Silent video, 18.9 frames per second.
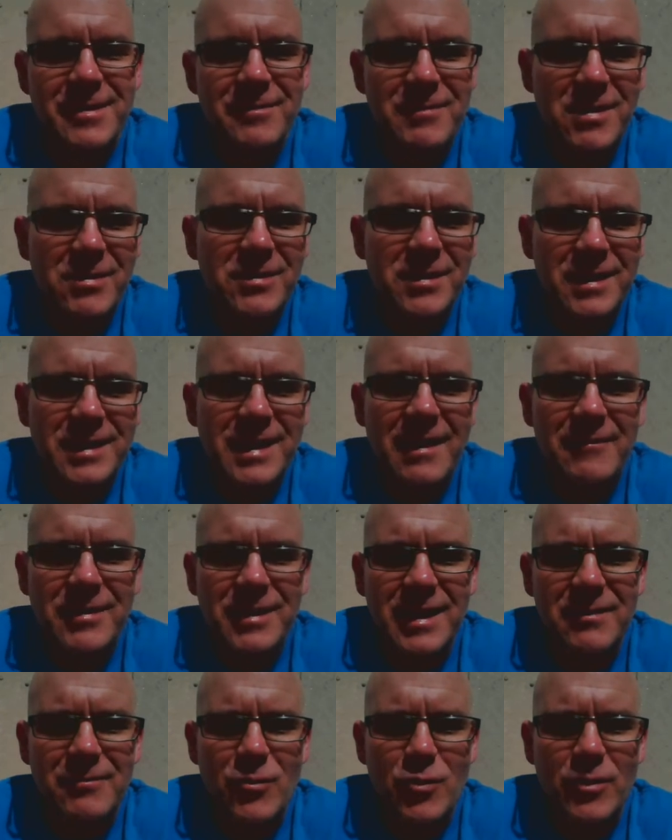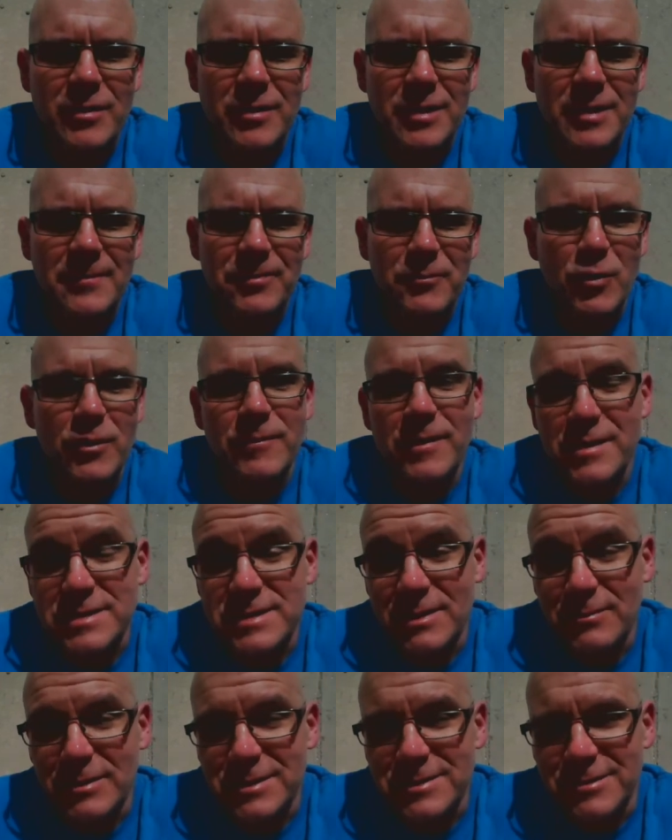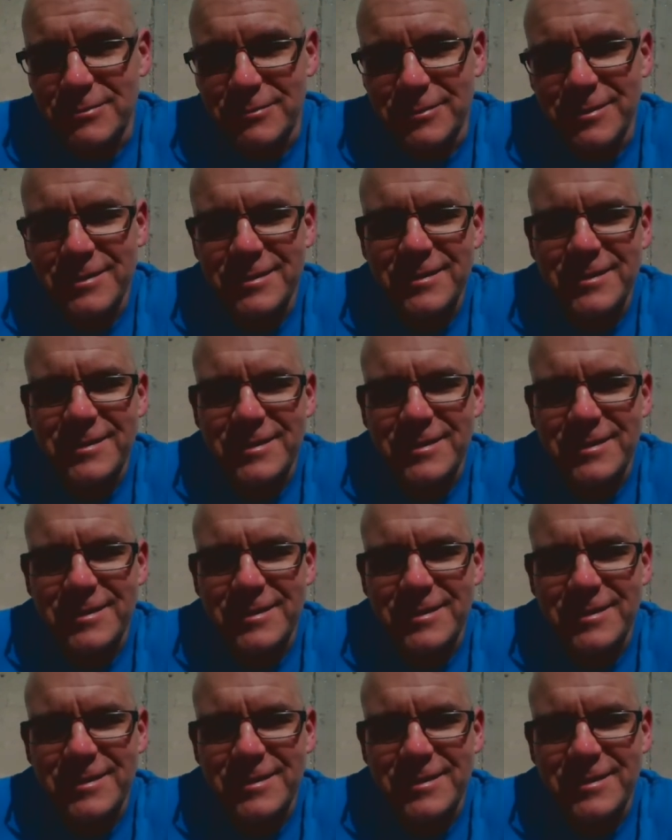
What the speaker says: maybe like having a more more verisimilitude,